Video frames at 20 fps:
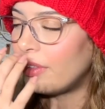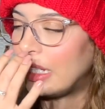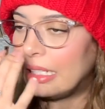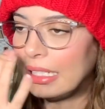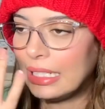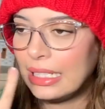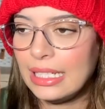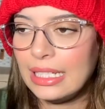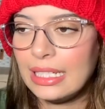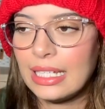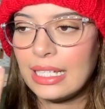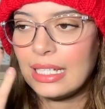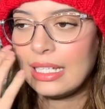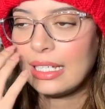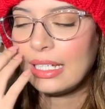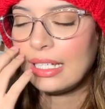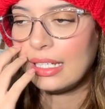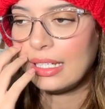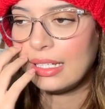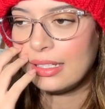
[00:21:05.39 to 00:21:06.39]

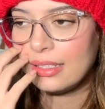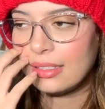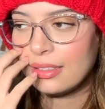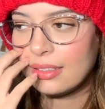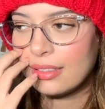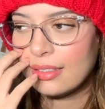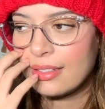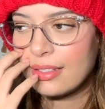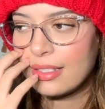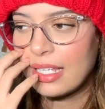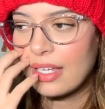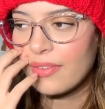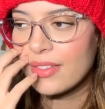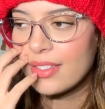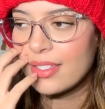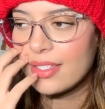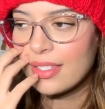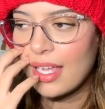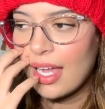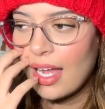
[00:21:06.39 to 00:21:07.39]
Alina and
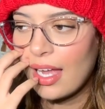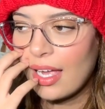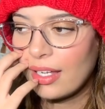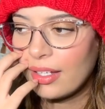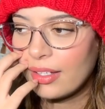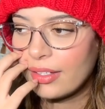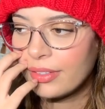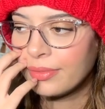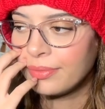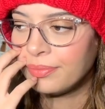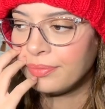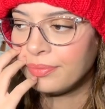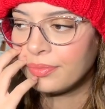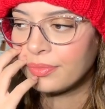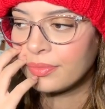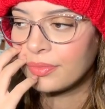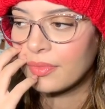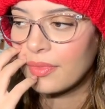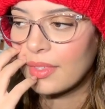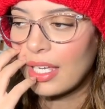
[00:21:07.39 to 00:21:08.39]
Stefan's side.
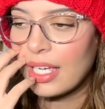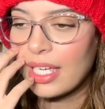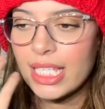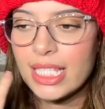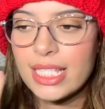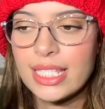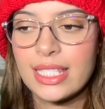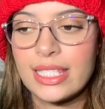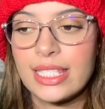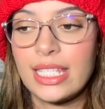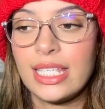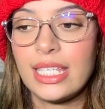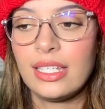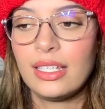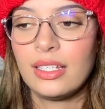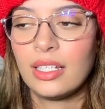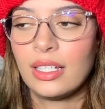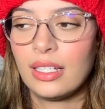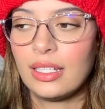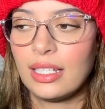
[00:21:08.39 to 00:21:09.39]
I can
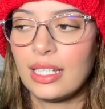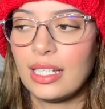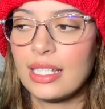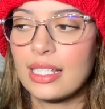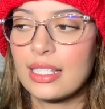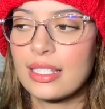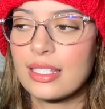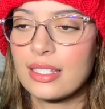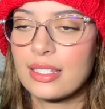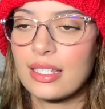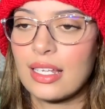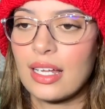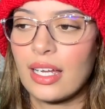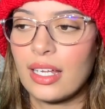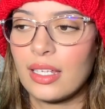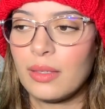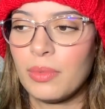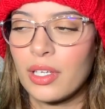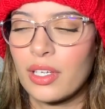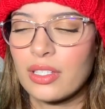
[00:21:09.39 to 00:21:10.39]
see Alina's
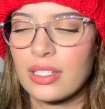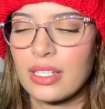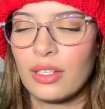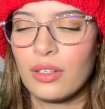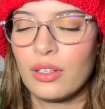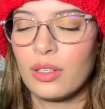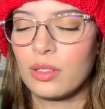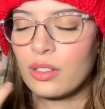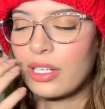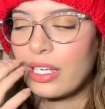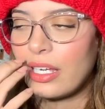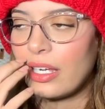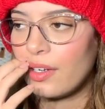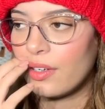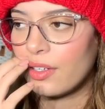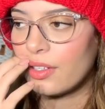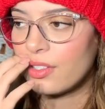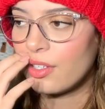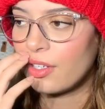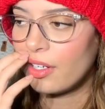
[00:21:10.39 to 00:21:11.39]
side because I know her
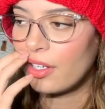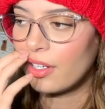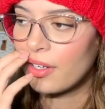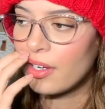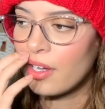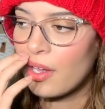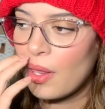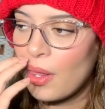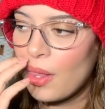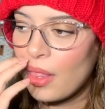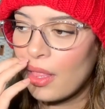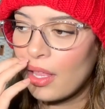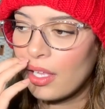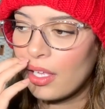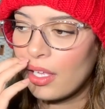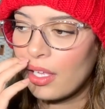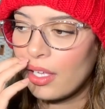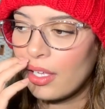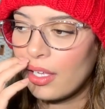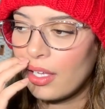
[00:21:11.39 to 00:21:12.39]
character.
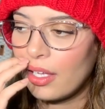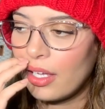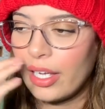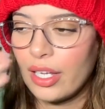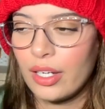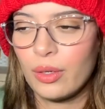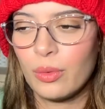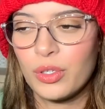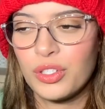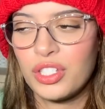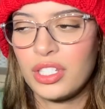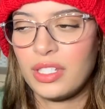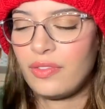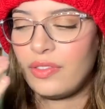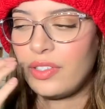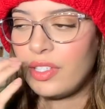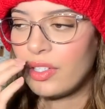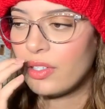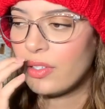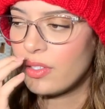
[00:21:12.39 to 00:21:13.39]
I know what she
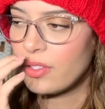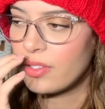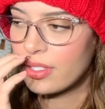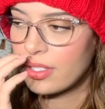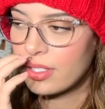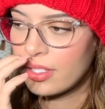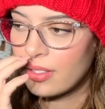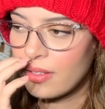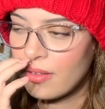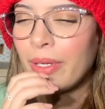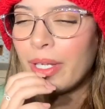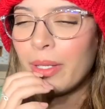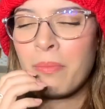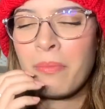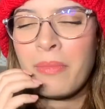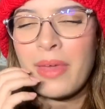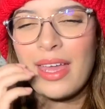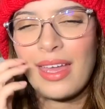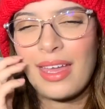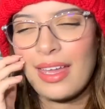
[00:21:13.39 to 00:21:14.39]
feels. But
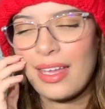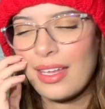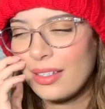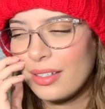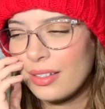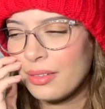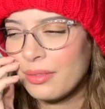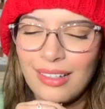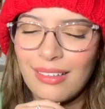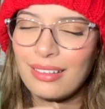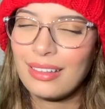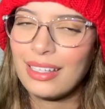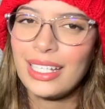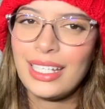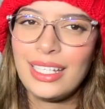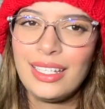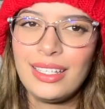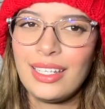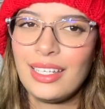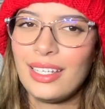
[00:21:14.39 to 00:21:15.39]
man,
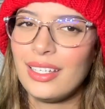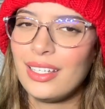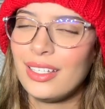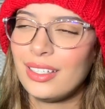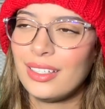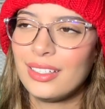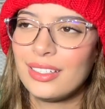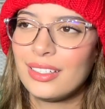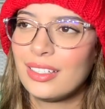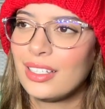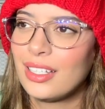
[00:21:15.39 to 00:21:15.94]
Alina